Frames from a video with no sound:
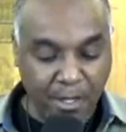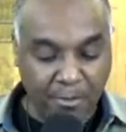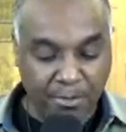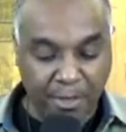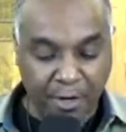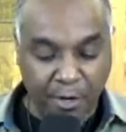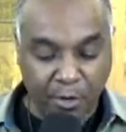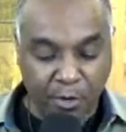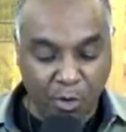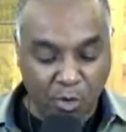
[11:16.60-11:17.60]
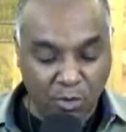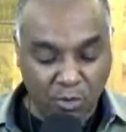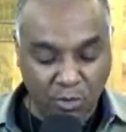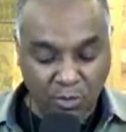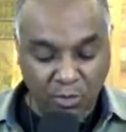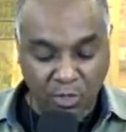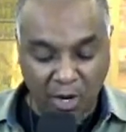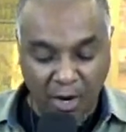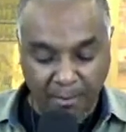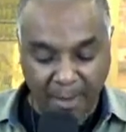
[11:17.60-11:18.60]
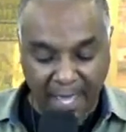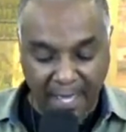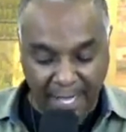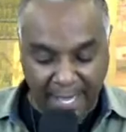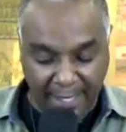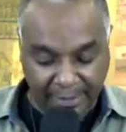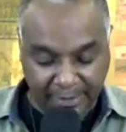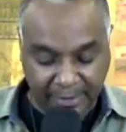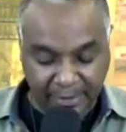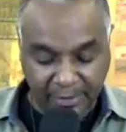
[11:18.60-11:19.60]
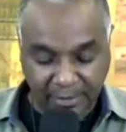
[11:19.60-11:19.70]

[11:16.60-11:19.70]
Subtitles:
of Brother Earl Darkman X